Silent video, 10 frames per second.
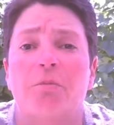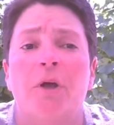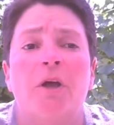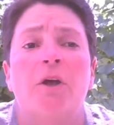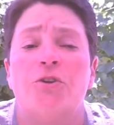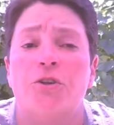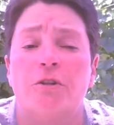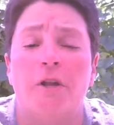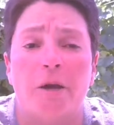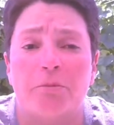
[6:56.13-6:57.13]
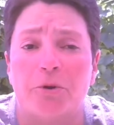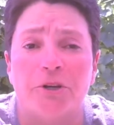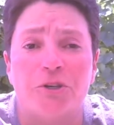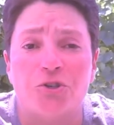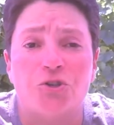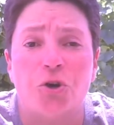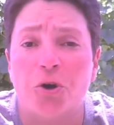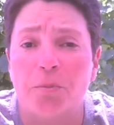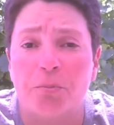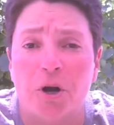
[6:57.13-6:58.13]
them to the library to
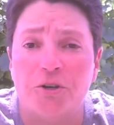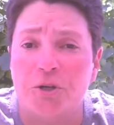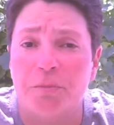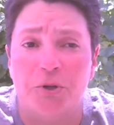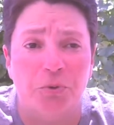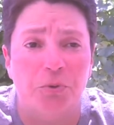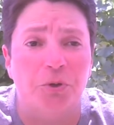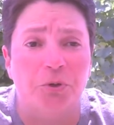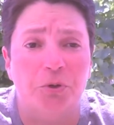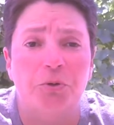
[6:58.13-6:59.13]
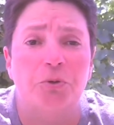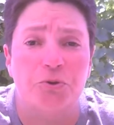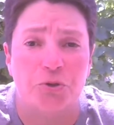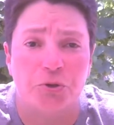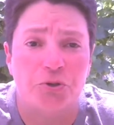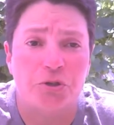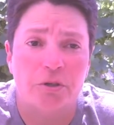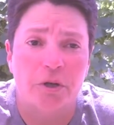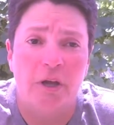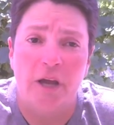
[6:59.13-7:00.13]
start a project by doing a Google
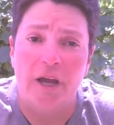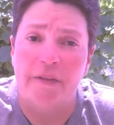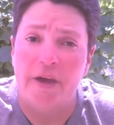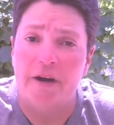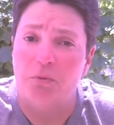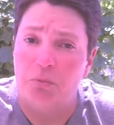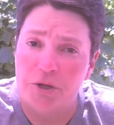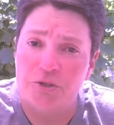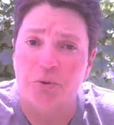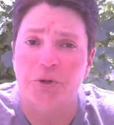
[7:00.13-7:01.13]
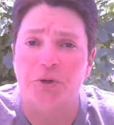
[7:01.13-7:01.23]
search and that I was